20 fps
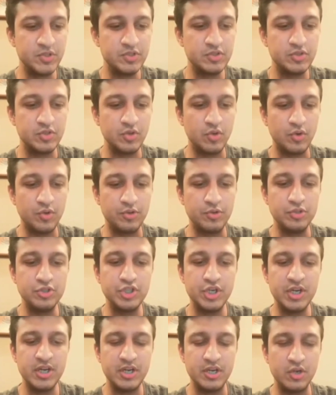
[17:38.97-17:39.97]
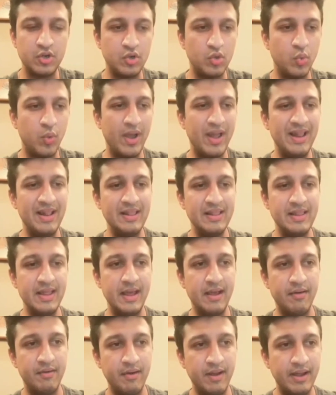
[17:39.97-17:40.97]
So you shouldn't dwell
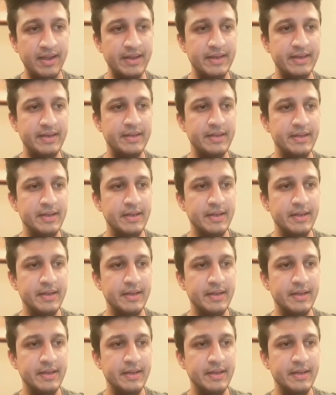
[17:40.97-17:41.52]
there, right?